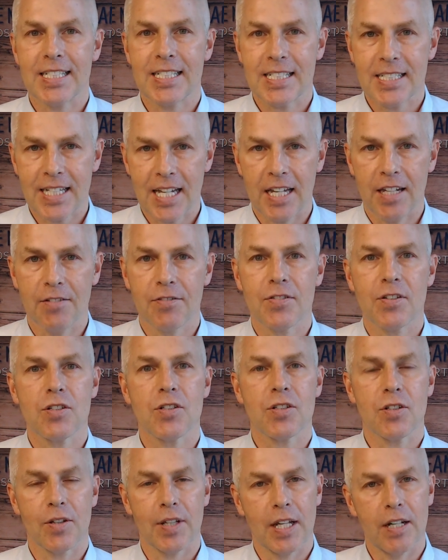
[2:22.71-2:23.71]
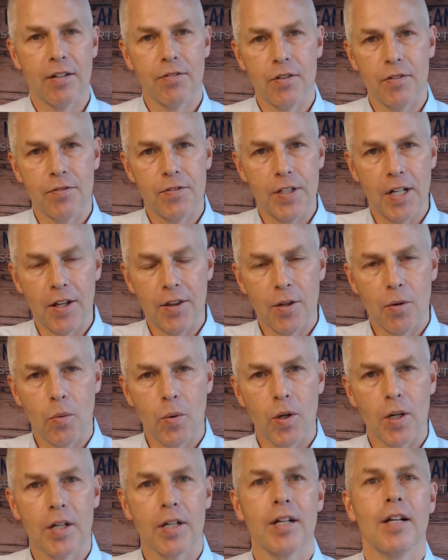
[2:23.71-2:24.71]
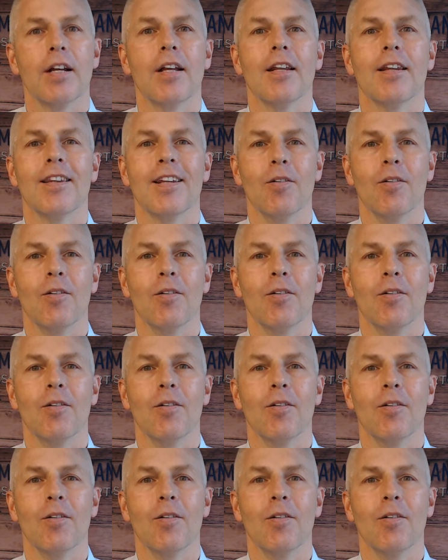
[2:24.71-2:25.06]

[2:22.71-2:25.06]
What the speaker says: safe so that if you've done the work,